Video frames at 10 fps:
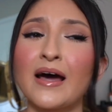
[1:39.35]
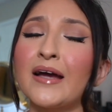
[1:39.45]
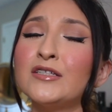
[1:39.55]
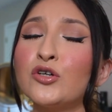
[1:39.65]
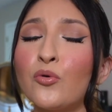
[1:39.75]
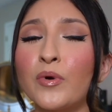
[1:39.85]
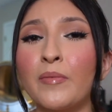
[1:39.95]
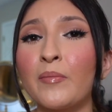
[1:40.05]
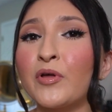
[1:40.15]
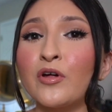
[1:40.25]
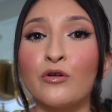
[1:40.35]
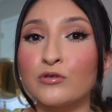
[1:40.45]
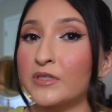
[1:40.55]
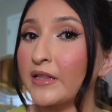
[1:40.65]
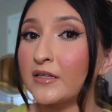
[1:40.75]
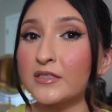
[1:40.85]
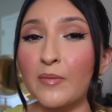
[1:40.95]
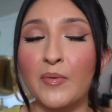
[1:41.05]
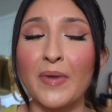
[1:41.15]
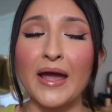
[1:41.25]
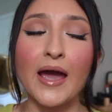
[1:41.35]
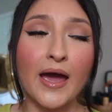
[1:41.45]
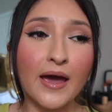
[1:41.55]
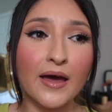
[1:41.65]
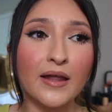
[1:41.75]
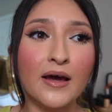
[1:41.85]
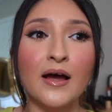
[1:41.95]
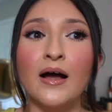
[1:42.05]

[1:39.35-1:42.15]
I don't remember the notes at the top of my head.